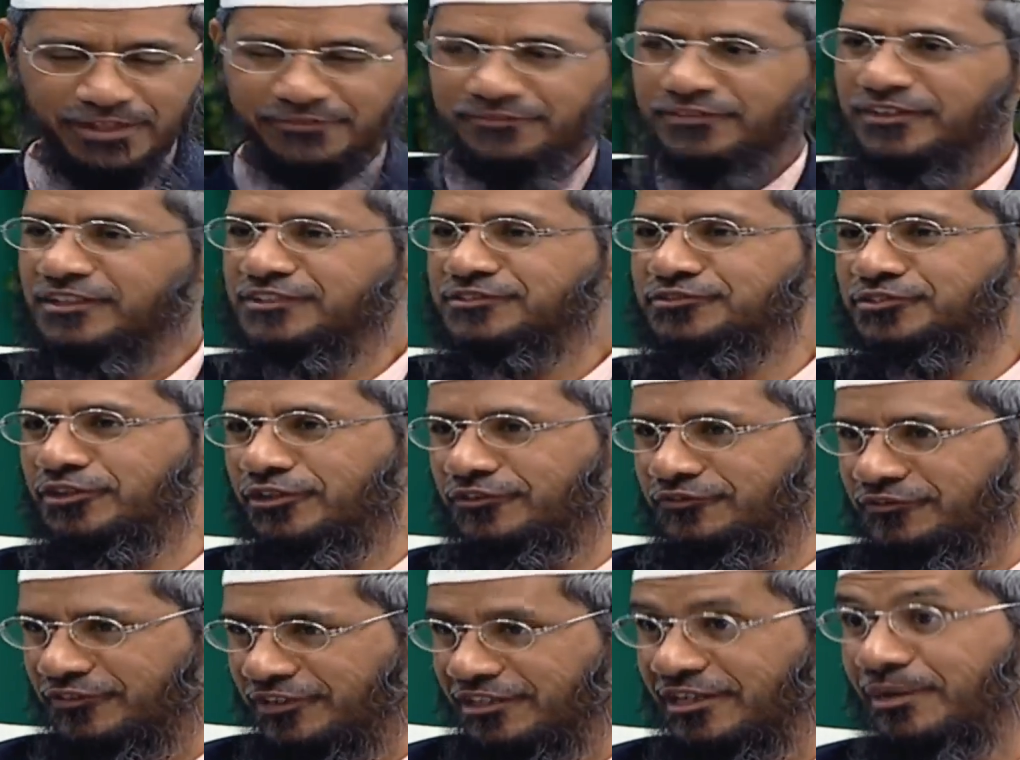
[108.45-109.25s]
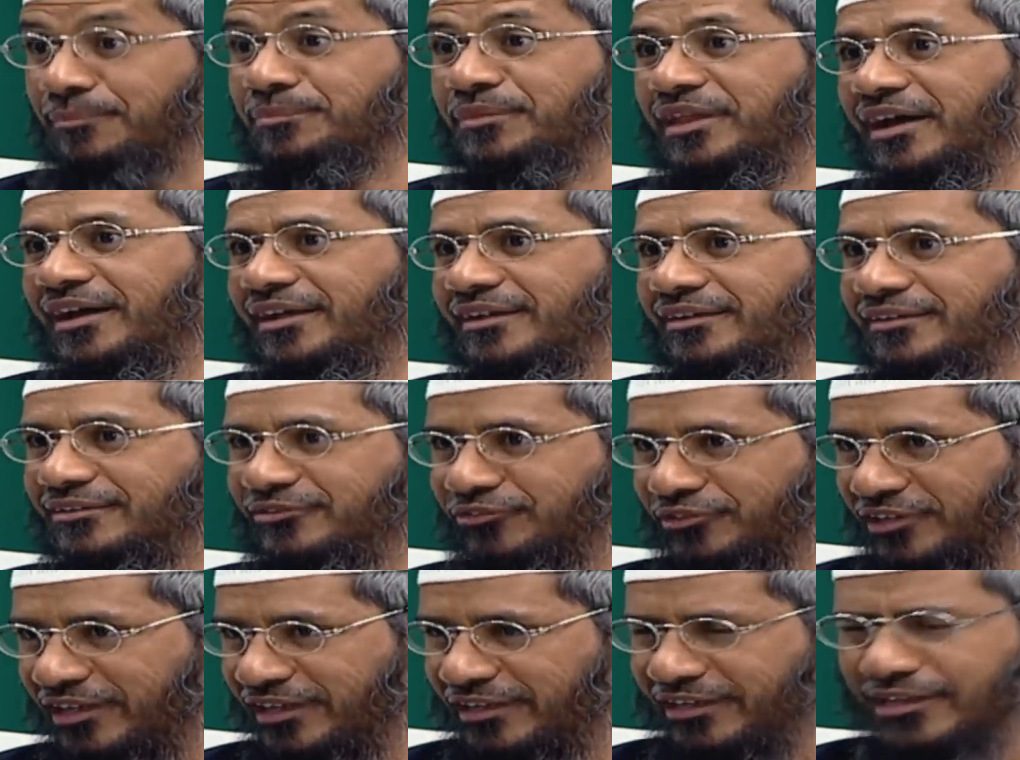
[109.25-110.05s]
1st of Ramadan,
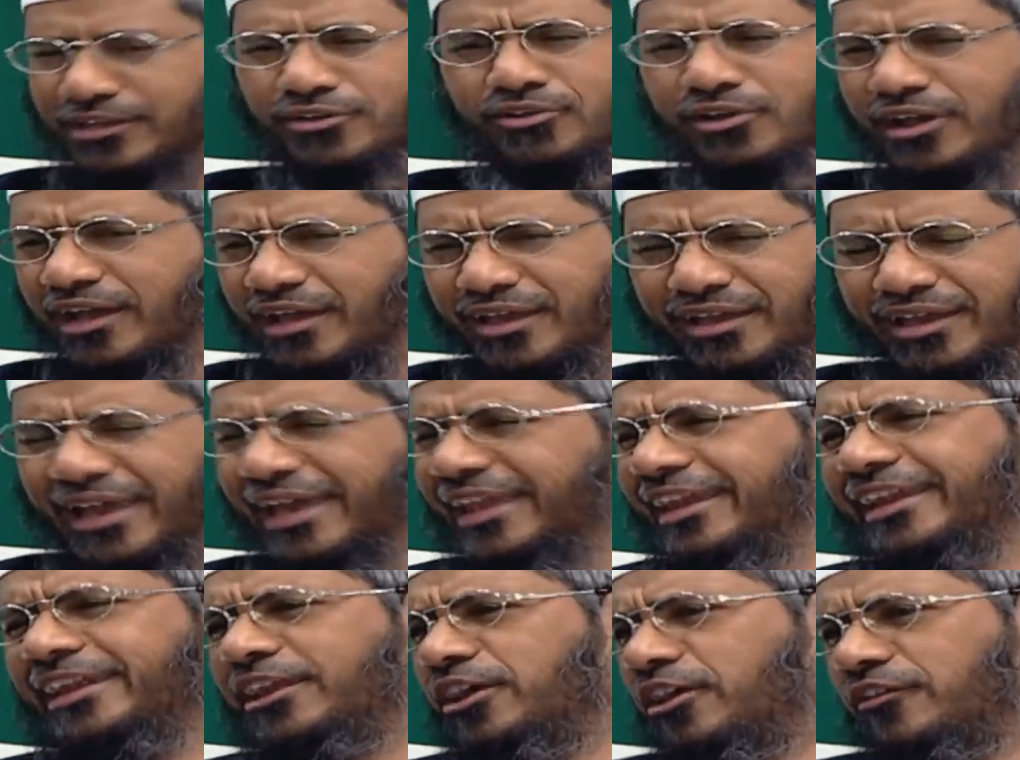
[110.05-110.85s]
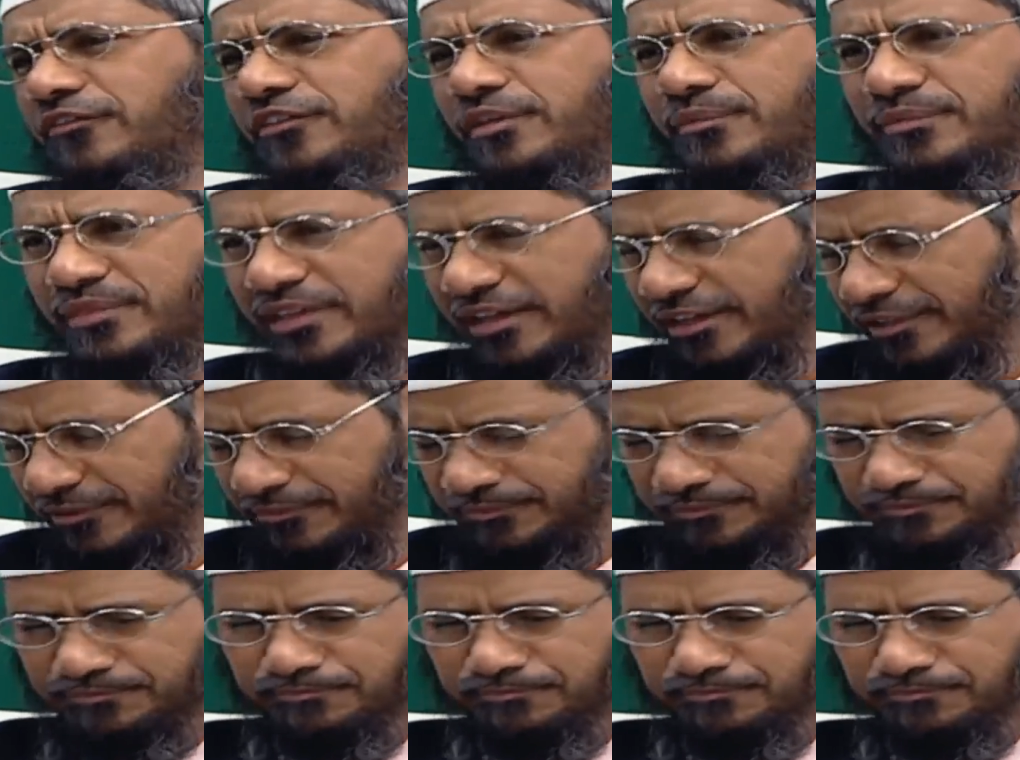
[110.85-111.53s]
you can take any day of Ramadan.